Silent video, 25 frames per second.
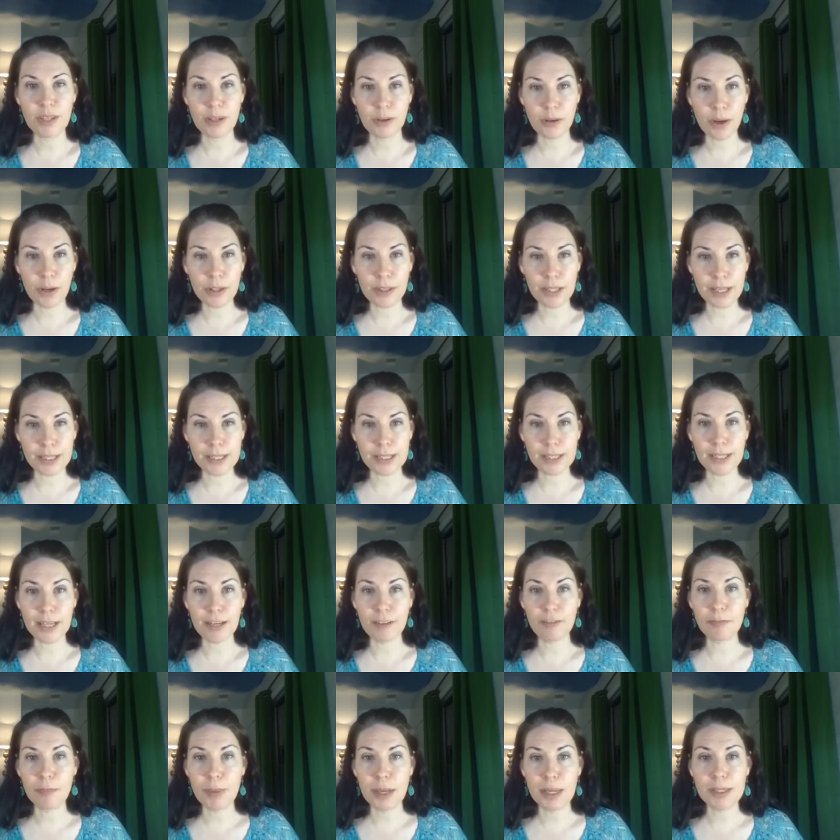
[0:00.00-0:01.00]
and all that
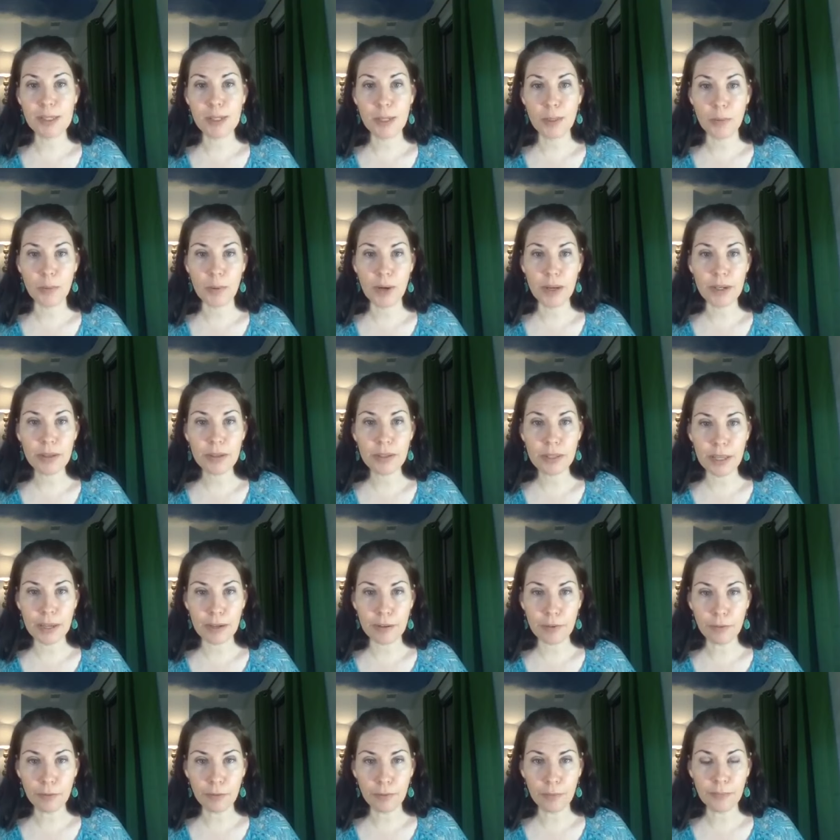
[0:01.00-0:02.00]
stuff based on where you
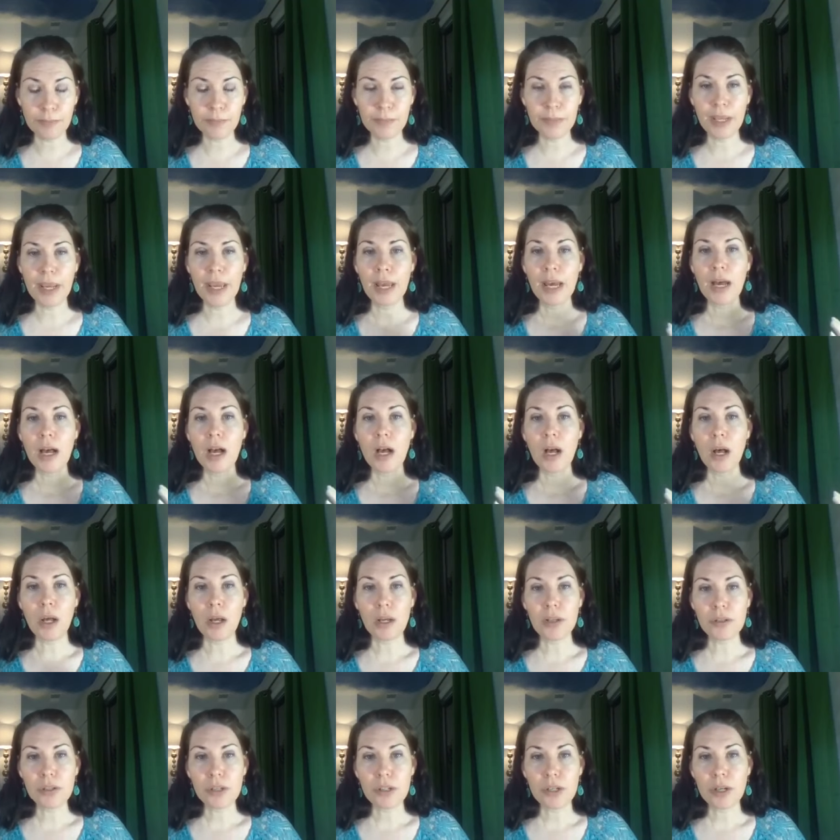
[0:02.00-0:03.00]
live.
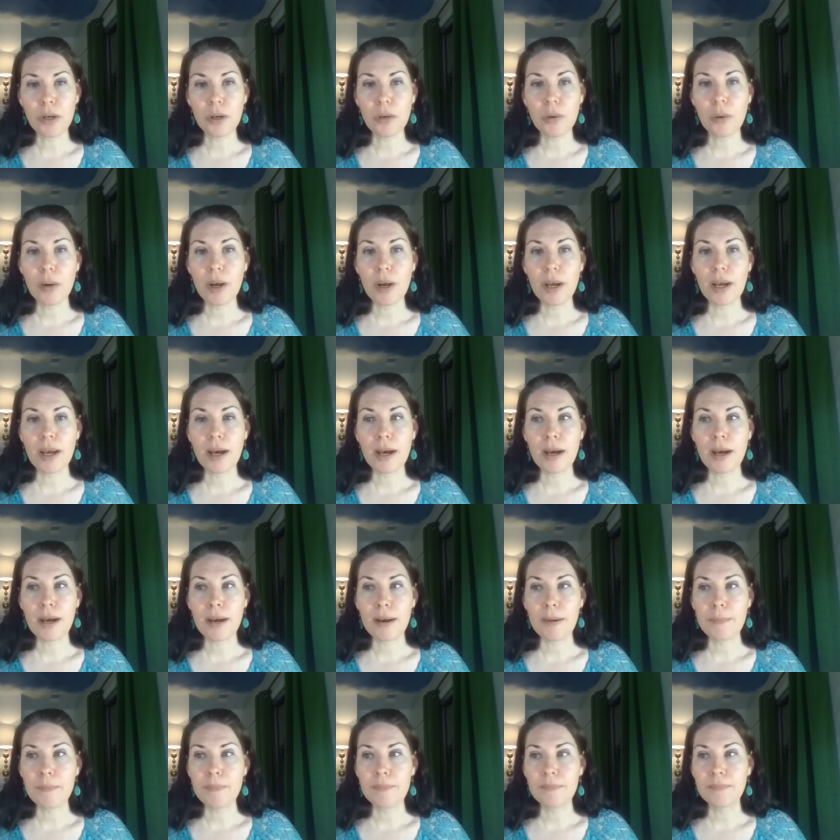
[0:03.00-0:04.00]
Also,
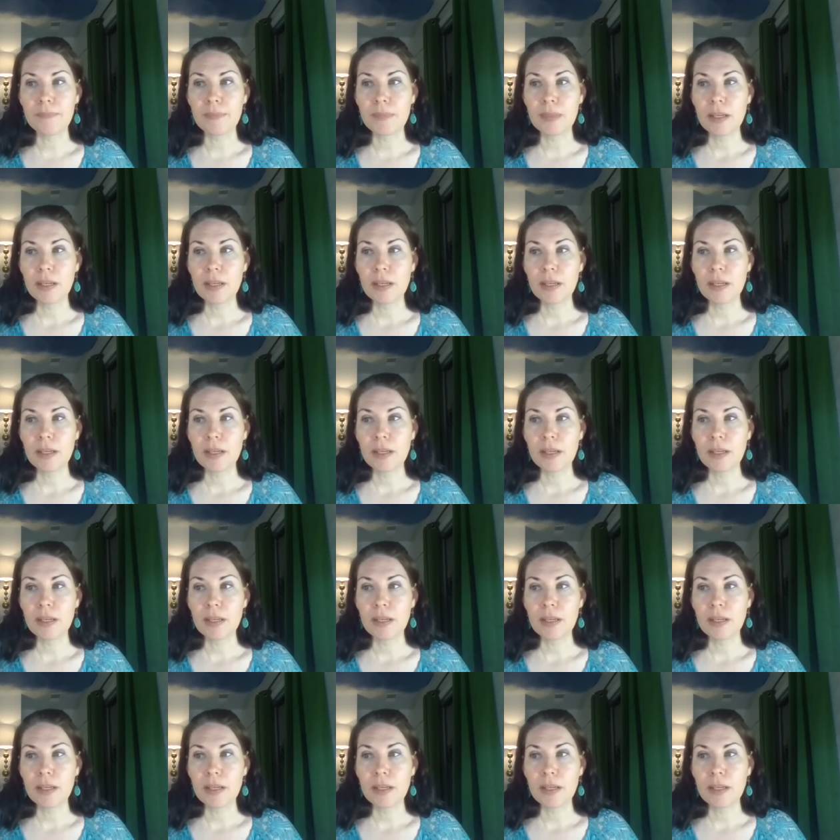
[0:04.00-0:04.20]
um,